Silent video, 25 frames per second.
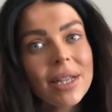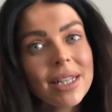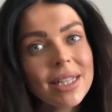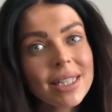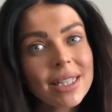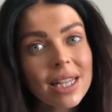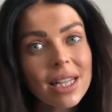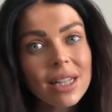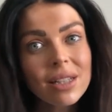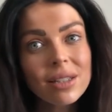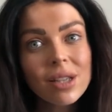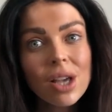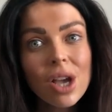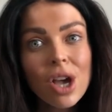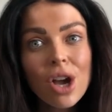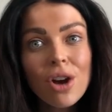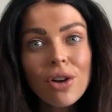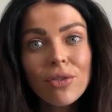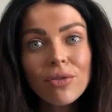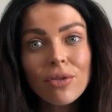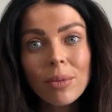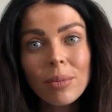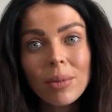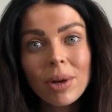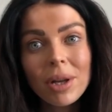pieces
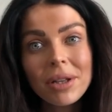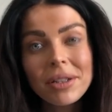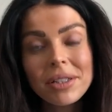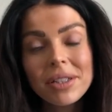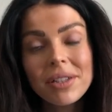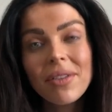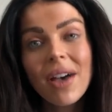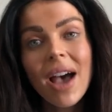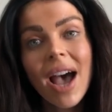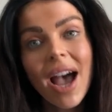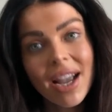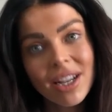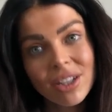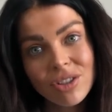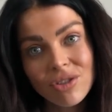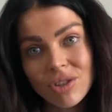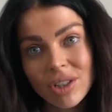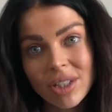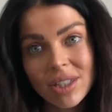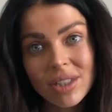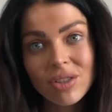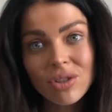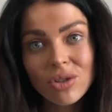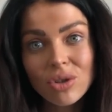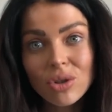from loads of high
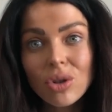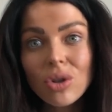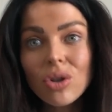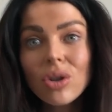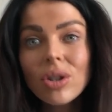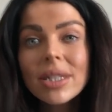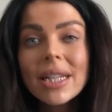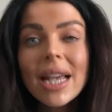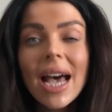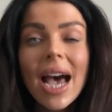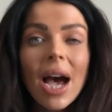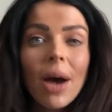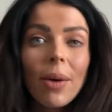street stores,